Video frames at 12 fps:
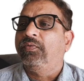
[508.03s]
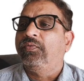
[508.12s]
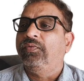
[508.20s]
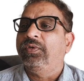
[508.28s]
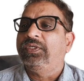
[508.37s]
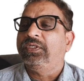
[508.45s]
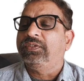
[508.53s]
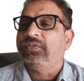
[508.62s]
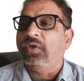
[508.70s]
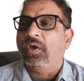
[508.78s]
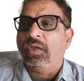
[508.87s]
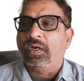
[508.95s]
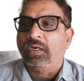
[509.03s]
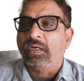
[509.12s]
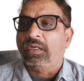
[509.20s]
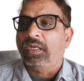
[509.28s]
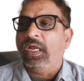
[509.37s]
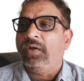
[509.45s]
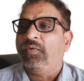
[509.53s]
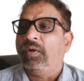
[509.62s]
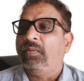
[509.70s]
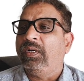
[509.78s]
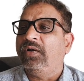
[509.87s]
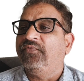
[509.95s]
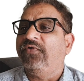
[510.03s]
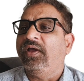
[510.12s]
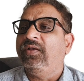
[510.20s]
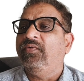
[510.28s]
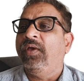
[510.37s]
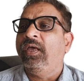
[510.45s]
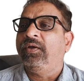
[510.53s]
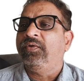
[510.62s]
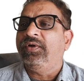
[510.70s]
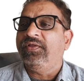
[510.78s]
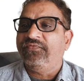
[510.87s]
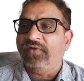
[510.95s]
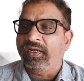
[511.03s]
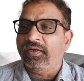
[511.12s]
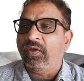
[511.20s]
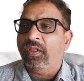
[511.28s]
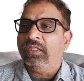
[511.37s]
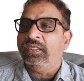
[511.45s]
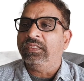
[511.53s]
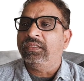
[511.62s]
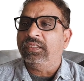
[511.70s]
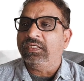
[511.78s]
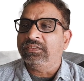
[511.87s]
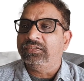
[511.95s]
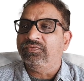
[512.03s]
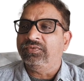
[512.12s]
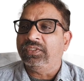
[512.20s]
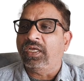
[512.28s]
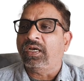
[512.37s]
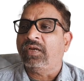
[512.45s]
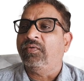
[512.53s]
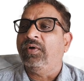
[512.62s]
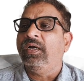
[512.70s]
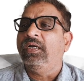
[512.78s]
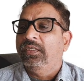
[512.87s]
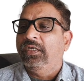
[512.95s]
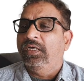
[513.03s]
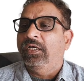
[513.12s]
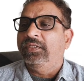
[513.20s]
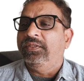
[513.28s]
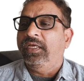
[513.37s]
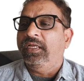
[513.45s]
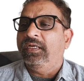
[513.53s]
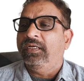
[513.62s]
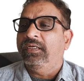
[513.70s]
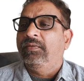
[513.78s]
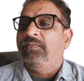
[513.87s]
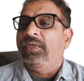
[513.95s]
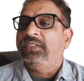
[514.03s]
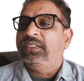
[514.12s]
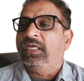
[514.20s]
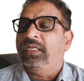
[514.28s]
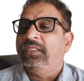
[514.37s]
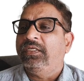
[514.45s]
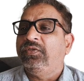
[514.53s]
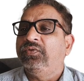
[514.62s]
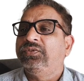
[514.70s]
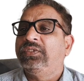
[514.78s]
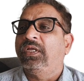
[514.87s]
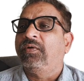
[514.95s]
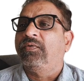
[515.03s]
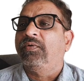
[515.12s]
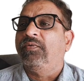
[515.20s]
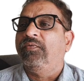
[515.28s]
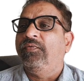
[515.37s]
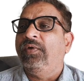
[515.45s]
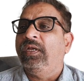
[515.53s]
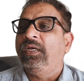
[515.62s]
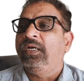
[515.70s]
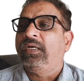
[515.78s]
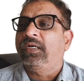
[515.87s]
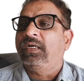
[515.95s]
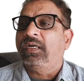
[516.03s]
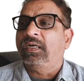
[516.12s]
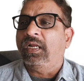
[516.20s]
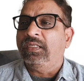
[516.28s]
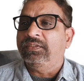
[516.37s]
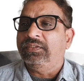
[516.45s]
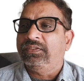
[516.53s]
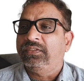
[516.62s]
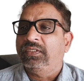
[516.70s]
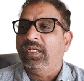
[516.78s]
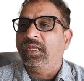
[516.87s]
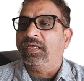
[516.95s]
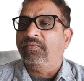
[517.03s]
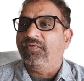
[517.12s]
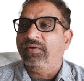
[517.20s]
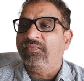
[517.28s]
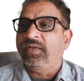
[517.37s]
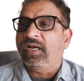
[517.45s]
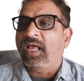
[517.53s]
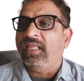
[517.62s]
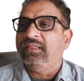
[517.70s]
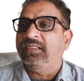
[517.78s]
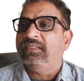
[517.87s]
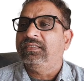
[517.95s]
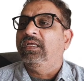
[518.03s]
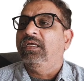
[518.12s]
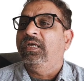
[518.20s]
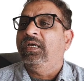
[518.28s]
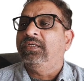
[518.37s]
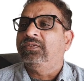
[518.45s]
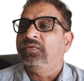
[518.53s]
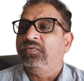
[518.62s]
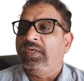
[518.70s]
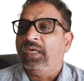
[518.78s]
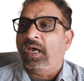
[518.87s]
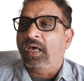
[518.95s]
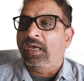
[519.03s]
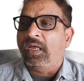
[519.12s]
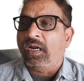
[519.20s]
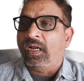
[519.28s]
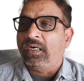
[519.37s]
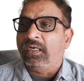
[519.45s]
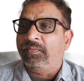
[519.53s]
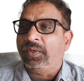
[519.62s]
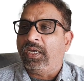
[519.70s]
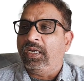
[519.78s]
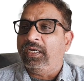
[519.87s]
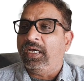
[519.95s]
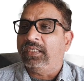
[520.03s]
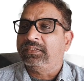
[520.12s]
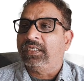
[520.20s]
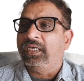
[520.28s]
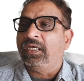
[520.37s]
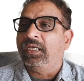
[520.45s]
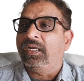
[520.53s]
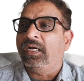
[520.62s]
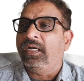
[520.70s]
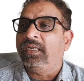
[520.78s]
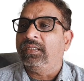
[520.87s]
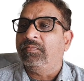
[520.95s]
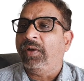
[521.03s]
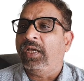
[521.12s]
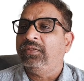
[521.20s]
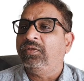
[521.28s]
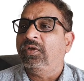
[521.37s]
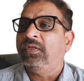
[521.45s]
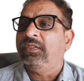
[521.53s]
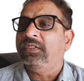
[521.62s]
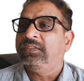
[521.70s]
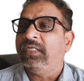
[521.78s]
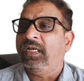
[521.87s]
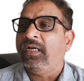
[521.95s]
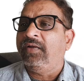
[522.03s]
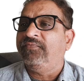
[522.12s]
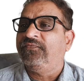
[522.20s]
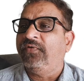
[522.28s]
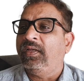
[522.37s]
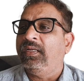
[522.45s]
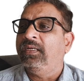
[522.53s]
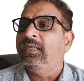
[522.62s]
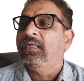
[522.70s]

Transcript: which is your environmental file where you define all the things which are required. Then basically the user, when it runs, like when we ran this, so we are typically running Python, this LLM file,